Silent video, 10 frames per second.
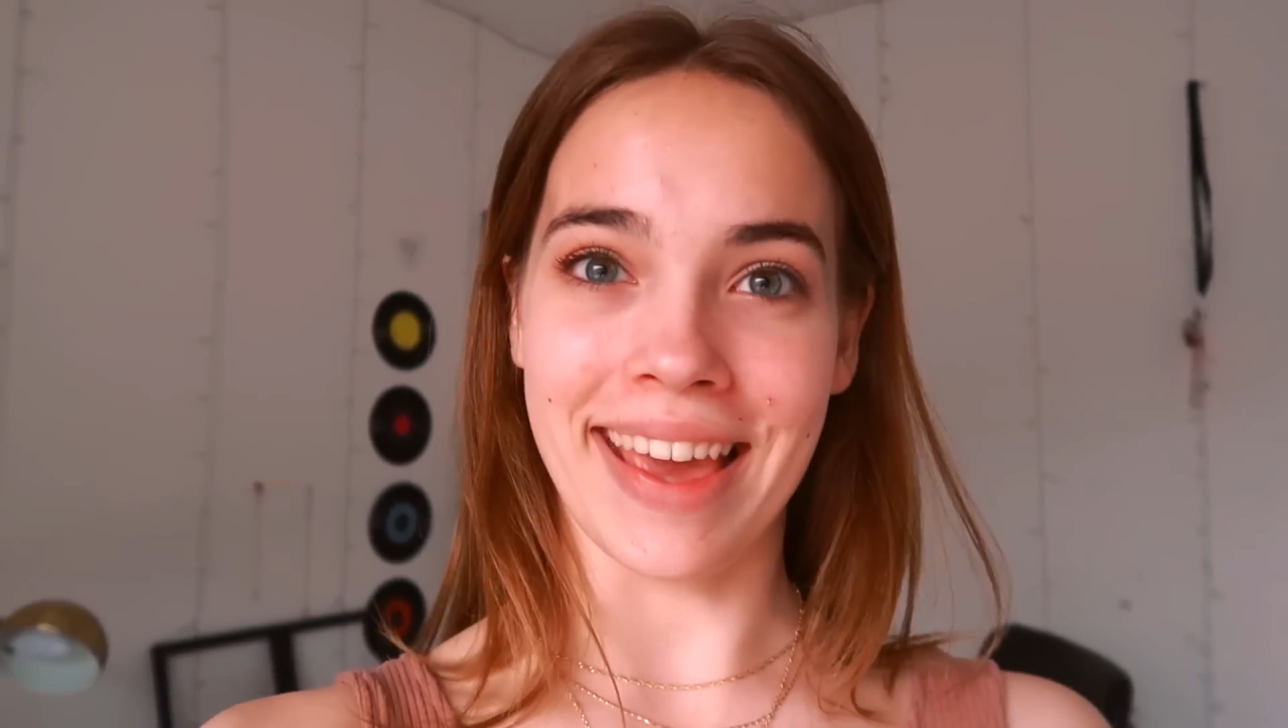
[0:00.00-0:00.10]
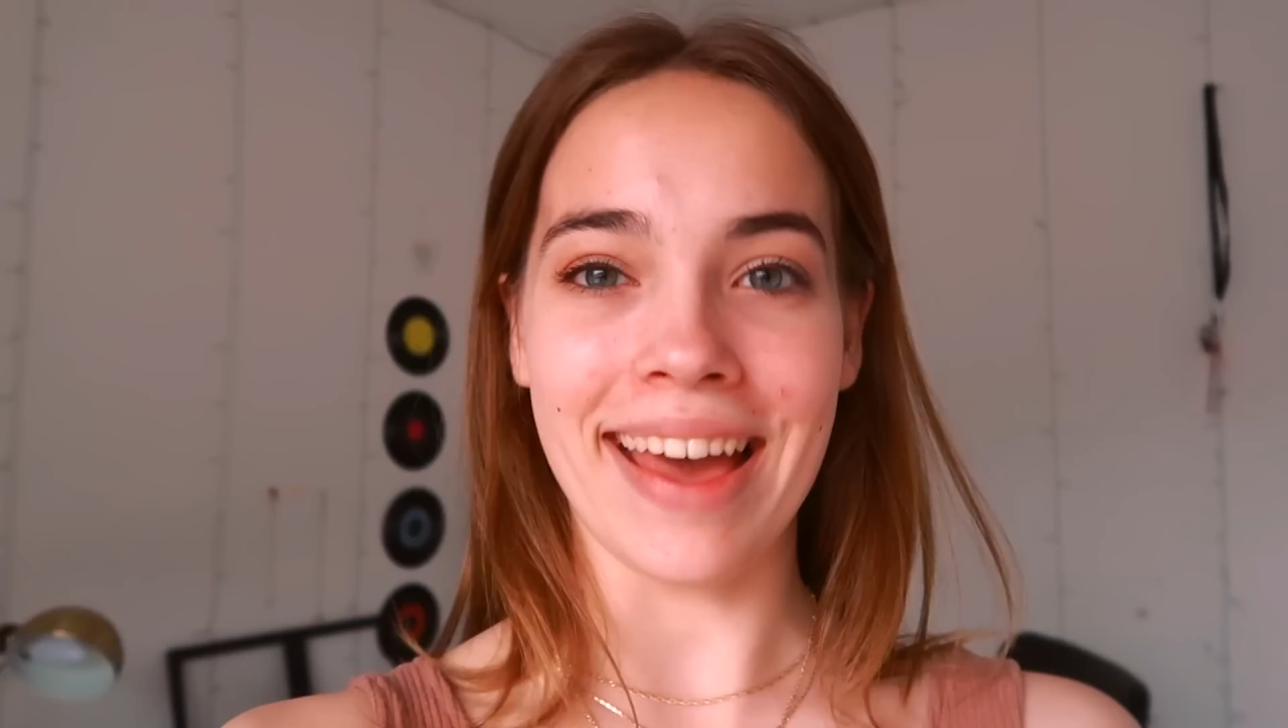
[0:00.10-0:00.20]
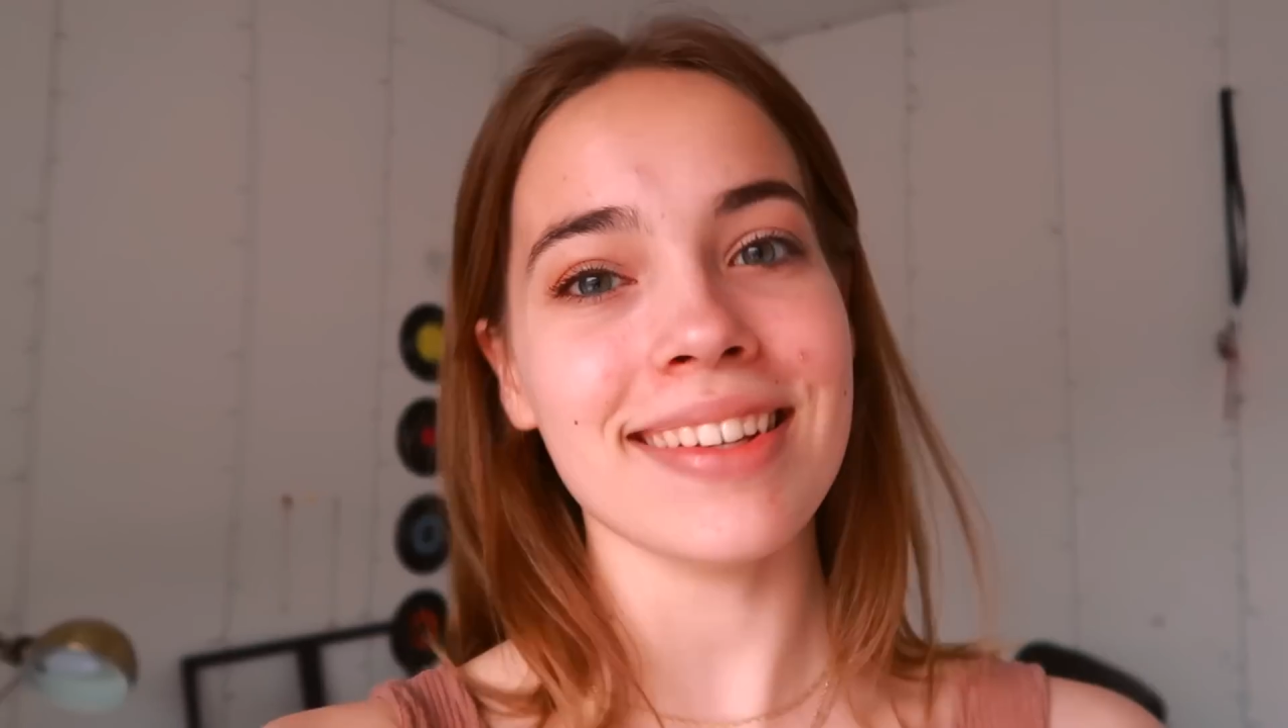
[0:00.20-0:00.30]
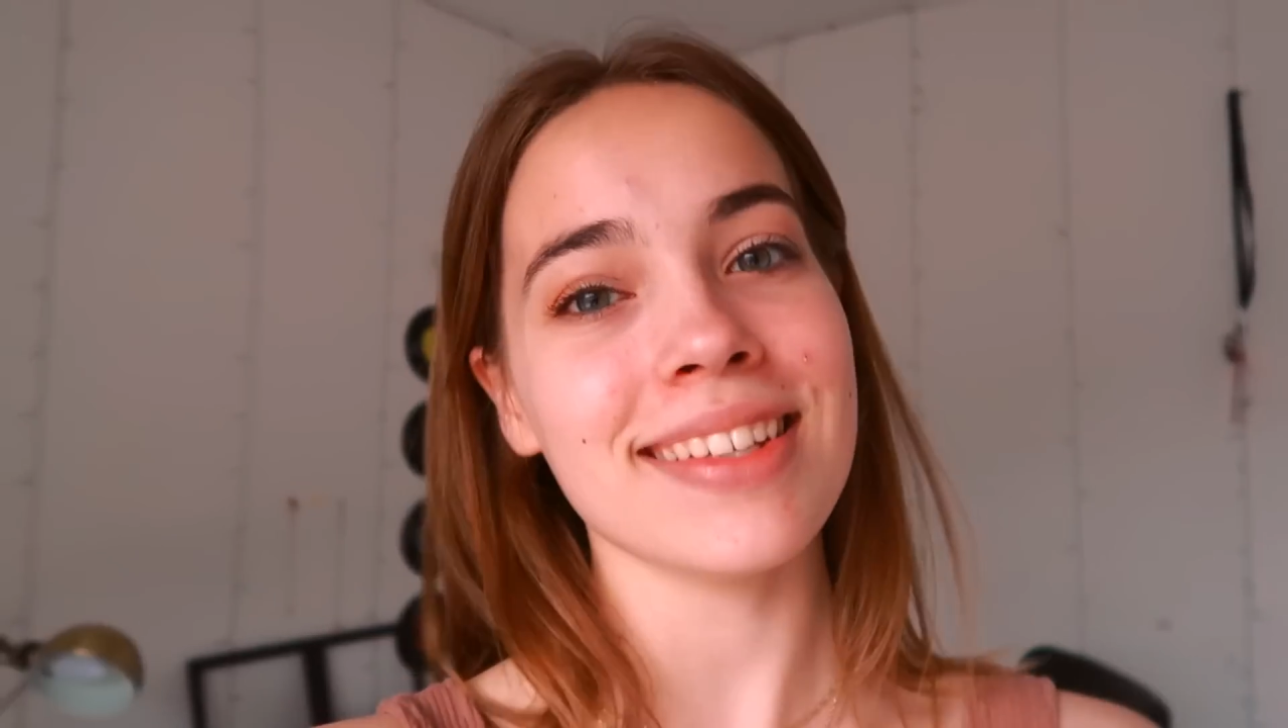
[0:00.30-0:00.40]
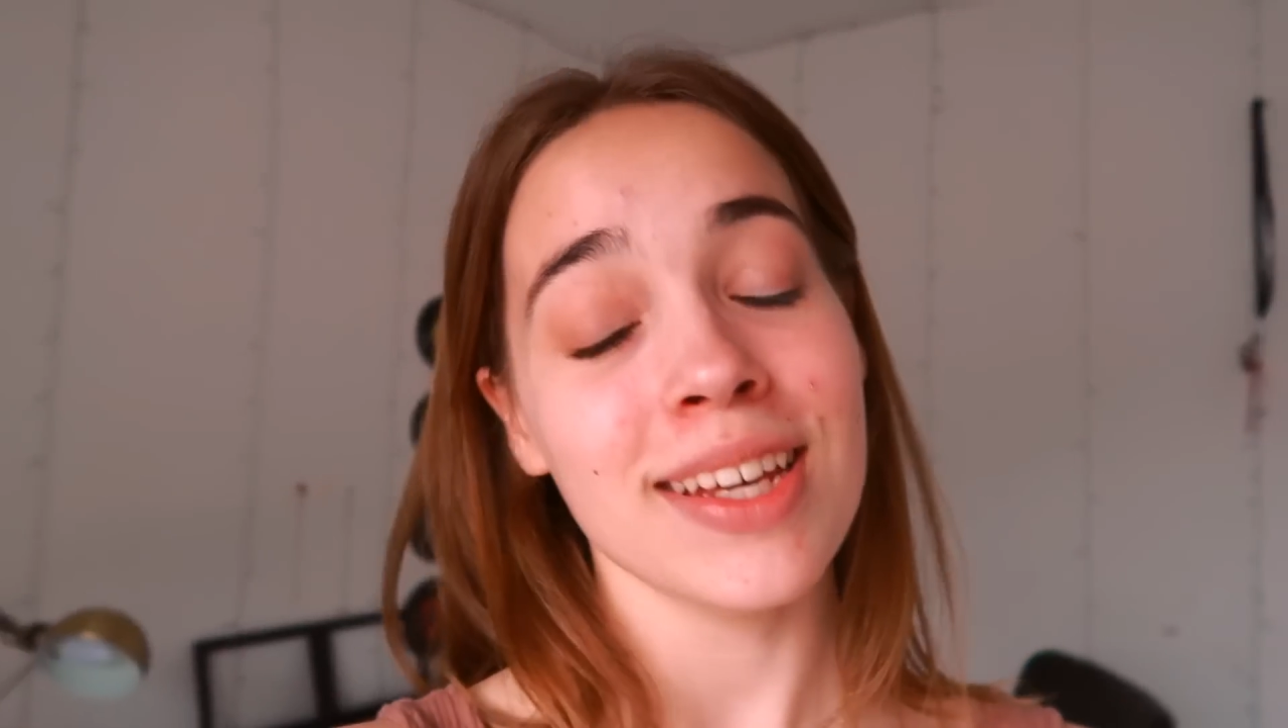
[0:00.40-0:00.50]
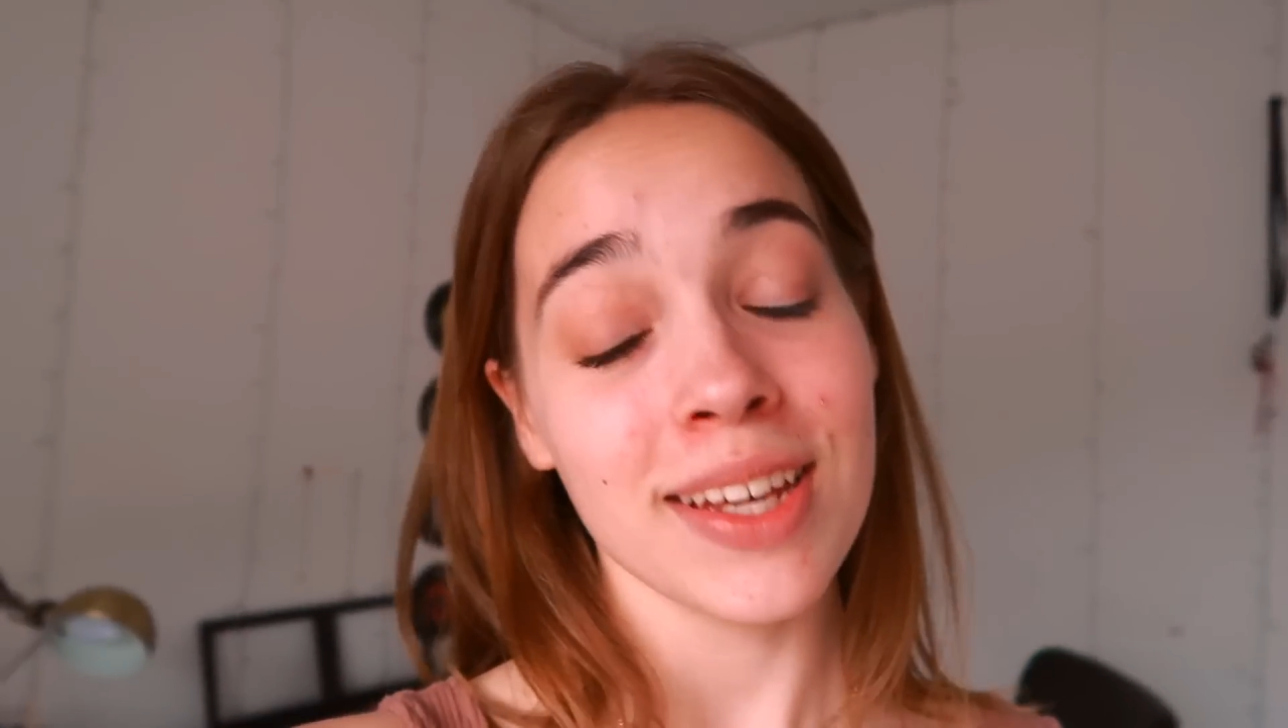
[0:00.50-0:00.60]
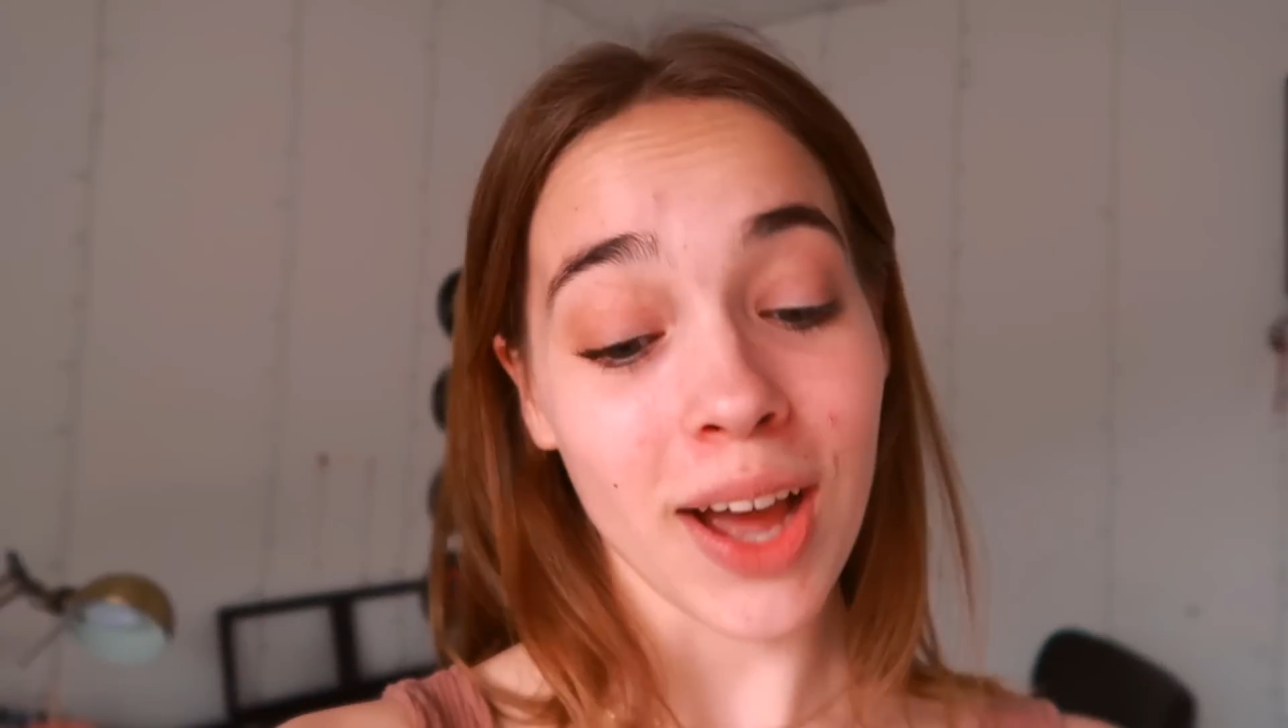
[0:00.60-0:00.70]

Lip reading: yet,